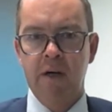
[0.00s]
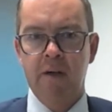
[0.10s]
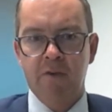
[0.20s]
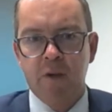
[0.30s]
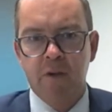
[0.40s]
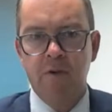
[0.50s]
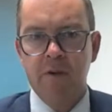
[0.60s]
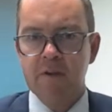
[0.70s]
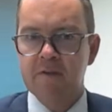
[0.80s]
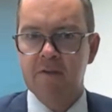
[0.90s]
And so when you look
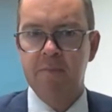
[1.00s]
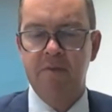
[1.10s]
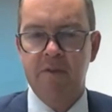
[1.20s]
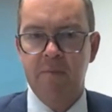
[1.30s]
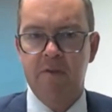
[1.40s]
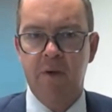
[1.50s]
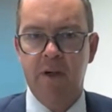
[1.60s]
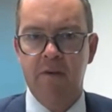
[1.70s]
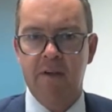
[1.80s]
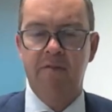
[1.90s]
at the discrepancy
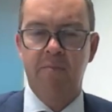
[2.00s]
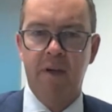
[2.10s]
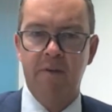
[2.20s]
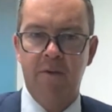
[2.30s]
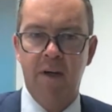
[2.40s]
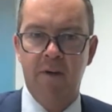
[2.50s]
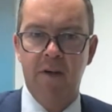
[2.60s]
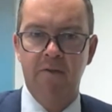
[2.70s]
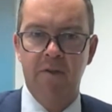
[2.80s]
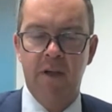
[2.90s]
between the S&P
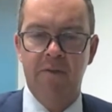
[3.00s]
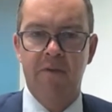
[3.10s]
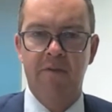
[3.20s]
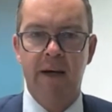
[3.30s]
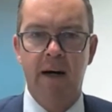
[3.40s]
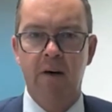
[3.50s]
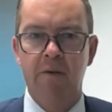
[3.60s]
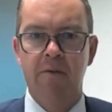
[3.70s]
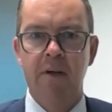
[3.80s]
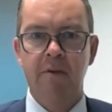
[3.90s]
500 and the
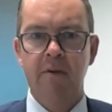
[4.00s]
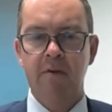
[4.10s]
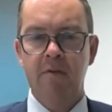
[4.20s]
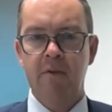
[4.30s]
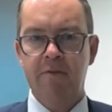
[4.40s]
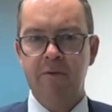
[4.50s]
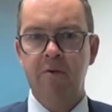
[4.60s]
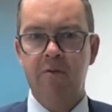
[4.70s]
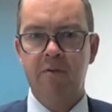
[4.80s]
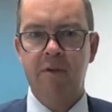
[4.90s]
Dow, there's a
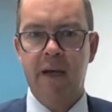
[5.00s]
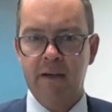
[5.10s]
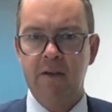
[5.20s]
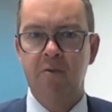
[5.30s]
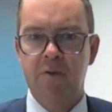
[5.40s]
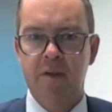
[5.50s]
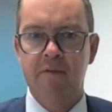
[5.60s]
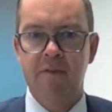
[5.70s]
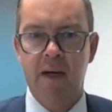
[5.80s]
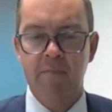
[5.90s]
few technical
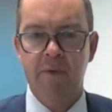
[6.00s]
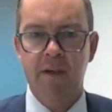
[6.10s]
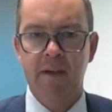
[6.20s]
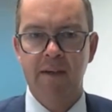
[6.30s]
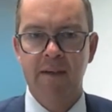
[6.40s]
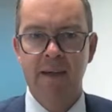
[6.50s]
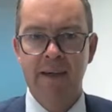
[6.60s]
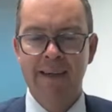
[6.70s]
things happening here.